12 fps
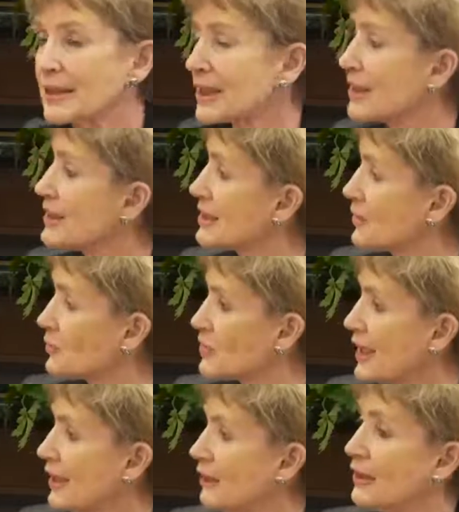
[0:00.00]
consider
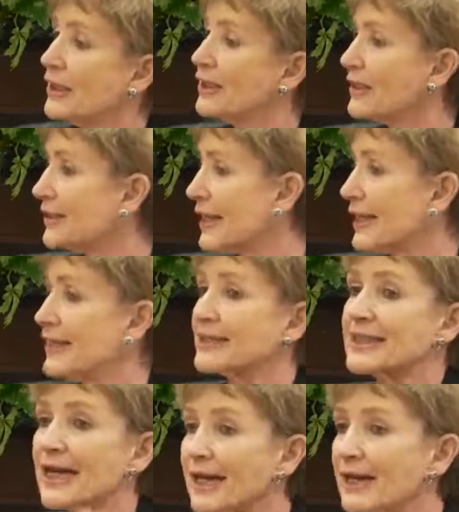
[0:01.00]
sale that they can
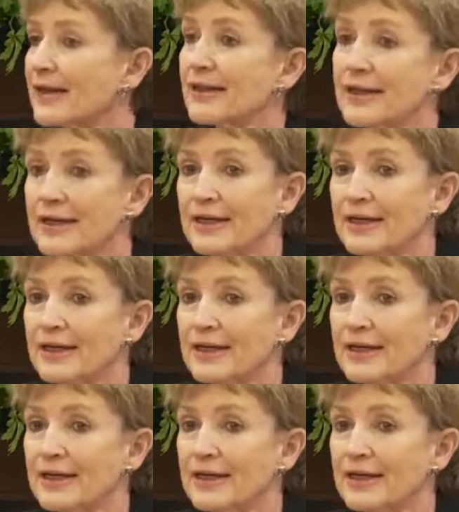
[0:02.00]
tell